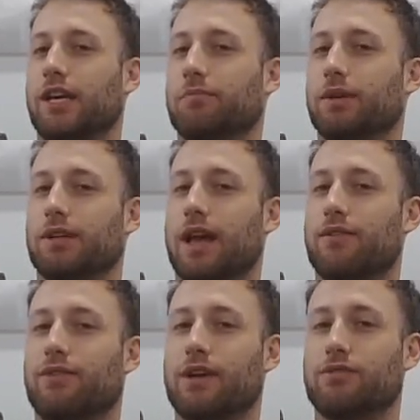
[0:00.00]
keeping
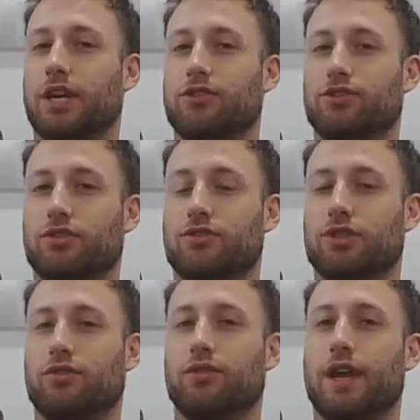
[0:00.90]
that foundation
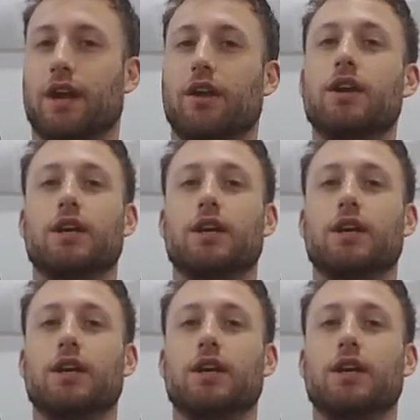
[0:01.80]
still there.